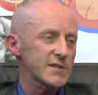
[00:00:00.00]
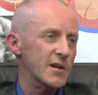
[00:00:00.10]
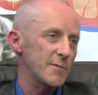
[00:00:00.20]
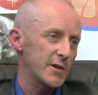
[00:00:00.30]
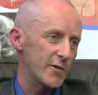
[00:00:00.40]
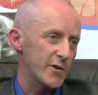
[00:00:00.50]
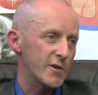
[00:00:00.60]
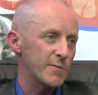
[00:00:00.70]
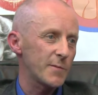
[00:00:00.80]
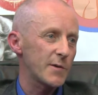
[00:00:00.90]
time of the year now
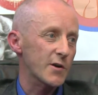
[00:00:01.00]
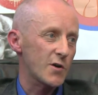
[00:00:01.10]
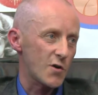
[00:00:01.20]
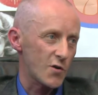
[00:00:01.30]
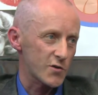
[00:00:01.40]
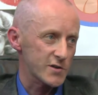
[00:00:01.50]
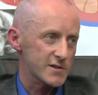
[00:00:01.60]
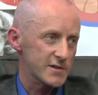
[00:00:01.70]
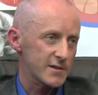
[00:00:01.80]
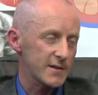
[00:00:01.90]
there'll be a bit of
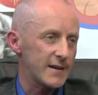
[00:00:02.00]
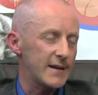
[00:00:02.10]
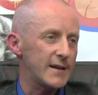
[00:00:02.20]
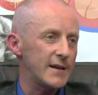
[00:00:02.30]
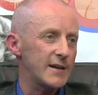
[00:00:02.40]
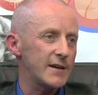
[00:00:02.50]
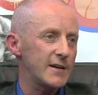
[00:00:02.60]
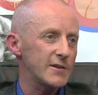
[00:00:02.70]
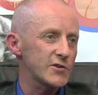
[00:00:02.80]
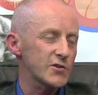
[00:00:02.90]
cords.
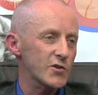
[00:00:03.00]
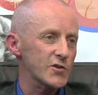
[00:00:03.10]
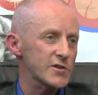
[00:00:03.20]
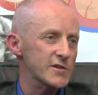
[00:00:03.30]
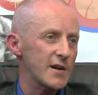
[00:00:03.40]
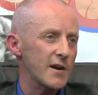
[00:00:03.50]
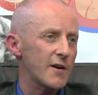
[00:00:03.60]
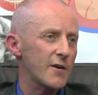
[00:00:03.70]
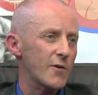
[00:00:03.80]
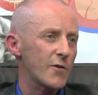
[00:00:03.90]
Shirts
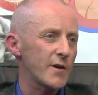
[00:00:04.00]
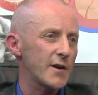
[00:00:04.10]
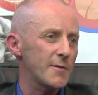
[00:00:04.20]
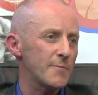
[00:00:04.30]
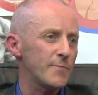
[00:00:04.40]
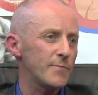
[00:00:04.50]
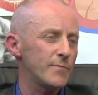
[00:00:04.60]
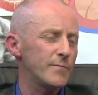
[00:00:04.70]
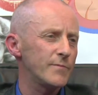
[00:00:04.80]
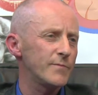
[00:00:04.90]
have
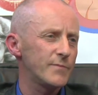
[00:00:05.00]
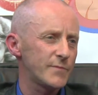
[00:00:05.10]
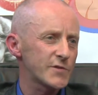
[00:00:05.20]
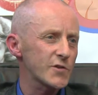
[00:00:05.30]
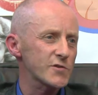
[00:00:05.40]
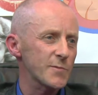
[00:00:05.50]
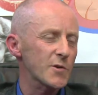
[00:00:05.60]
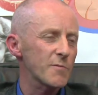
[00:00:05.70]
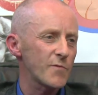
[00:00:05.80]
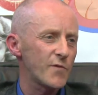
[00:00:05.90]

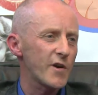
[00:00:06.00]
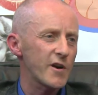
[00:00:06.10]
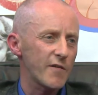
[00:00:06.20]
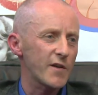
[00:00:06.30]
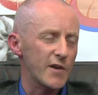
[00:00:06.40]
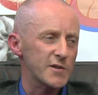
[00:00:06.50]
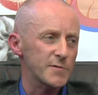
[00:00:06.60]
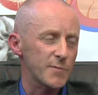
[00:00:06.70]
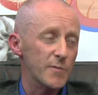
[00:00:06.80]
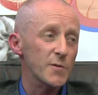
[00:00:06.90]
become very, very fashionable.
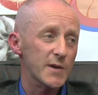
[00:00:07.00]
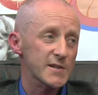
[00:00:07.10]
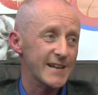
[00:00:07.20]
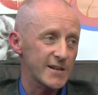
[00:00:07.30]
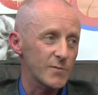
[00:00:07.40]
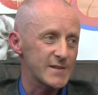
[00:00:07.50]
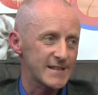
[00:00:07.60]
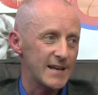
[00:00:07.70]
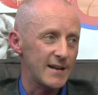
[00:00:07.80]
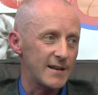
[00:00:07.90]
It's probably the biggest item we
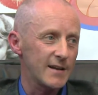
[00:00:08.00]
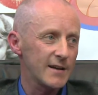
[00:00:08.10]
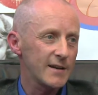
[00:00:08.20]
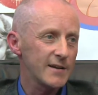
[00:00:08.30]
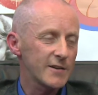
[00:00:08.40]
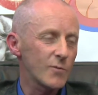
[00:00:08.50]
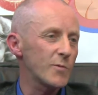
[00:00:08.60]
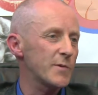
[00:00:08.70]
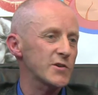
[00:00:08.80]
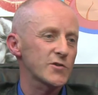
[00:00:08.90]
sell. There
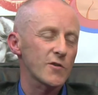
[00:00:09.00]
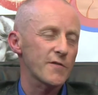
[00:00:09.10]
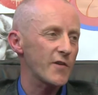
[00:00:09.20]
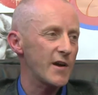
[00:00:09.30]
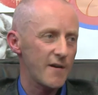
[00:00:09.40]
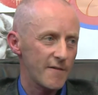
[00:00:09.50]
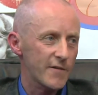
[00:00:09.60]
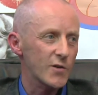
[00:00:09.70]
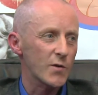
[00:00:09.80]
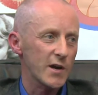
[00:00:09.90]
will be a shirt for
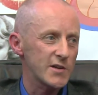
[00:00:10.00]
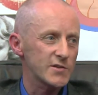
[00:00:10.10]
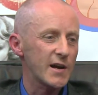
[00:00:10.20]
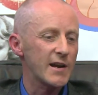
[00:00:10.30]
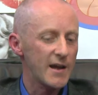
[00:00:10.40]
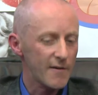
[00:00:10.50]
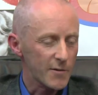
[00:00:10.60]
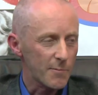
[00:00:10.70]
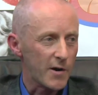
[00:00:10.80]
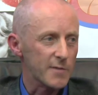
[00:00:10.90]
every occasion, and
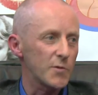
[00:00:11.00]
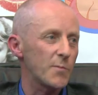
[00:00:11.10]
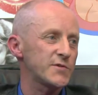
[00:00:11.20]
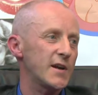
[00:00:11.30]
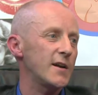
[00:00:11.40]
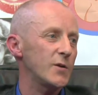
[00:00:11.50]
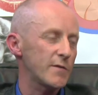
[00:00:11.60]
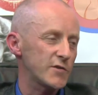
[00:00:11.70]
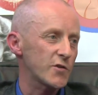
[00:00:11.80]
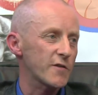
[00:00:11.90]
every bottom you sell, you
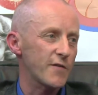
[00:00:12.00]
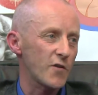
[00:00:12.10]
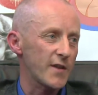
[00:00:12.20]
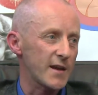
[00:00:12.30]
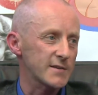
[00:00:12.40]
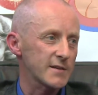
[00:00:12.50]
have a shirt for that.